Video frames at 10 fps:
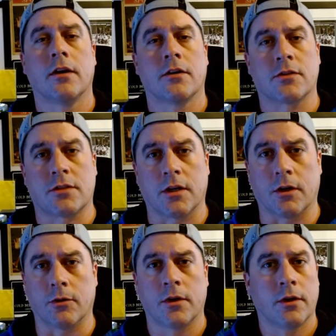
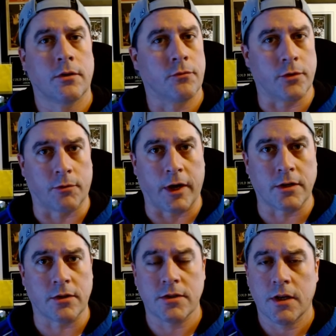So, for the
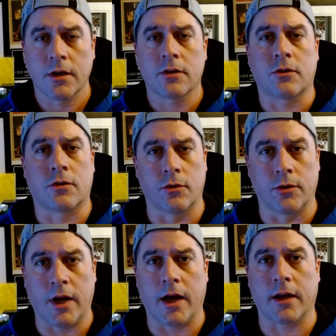Rangers, do
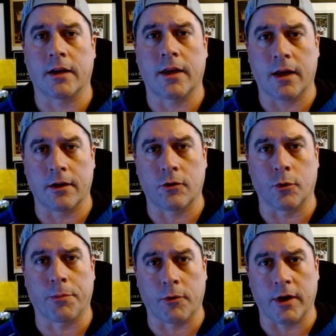not get into a
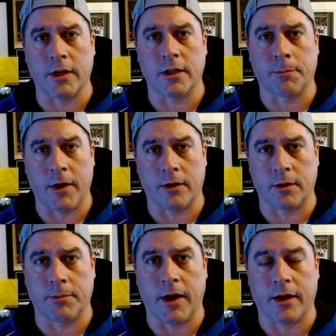parade to the penalty
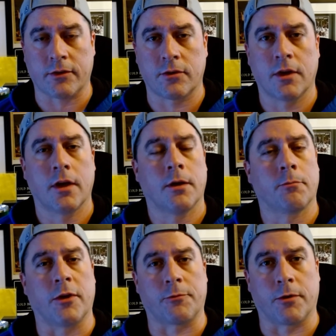box.
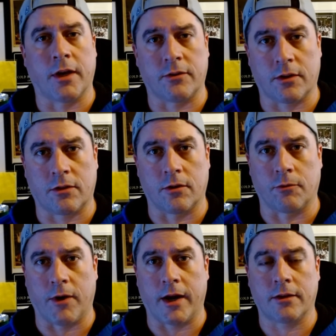Pittsburgh has the
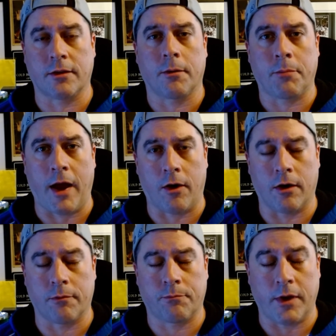third-ranked
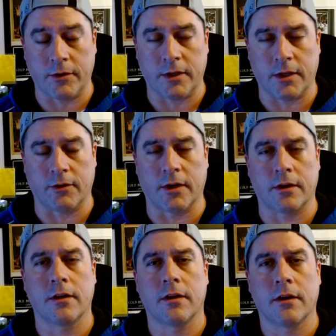penalty-killing
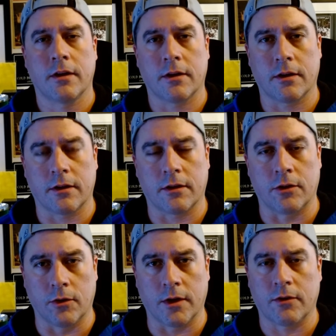
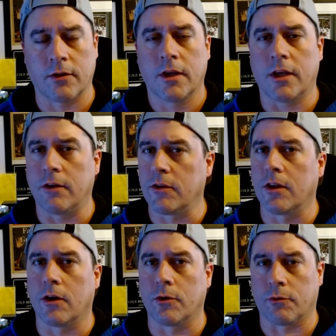unit. Even
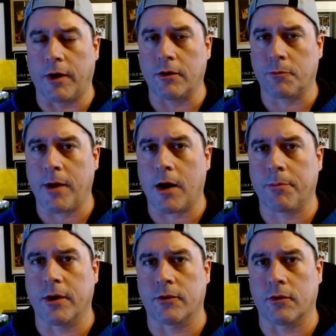though the Rangers' power
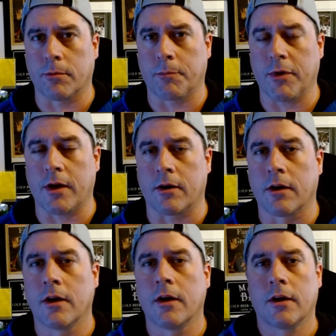play is a little bit better,
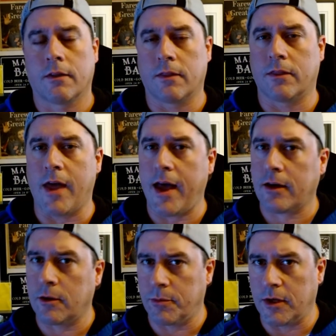that
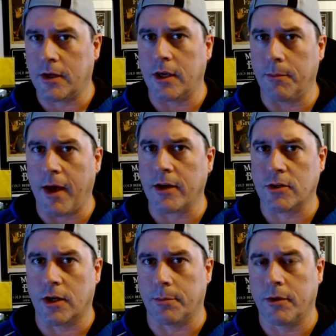could be a key
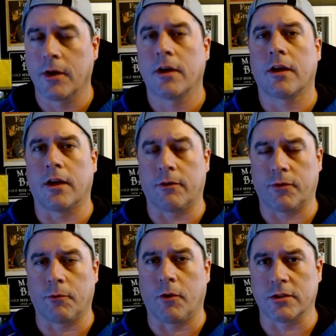matchup if
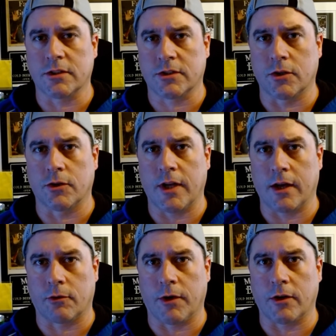it wants to slow down
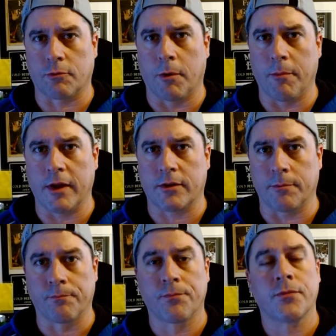the Rangers'
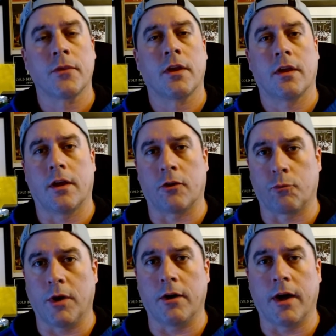momentum. As
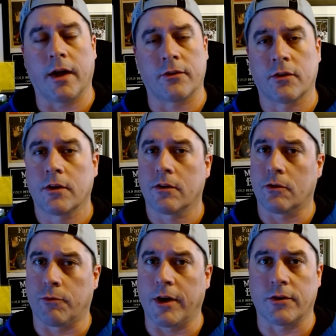well as, the
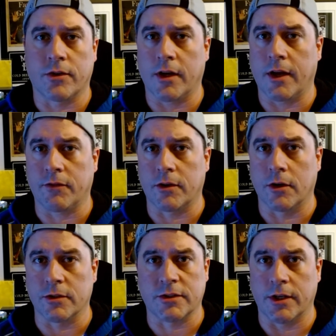Rangers then have to deal
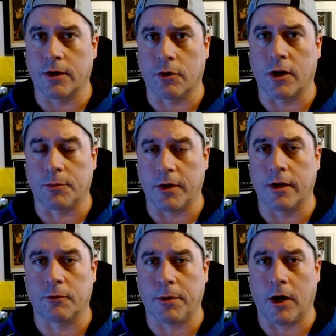with Sidney Crosby and
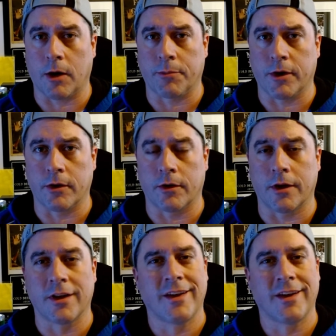his power play unit.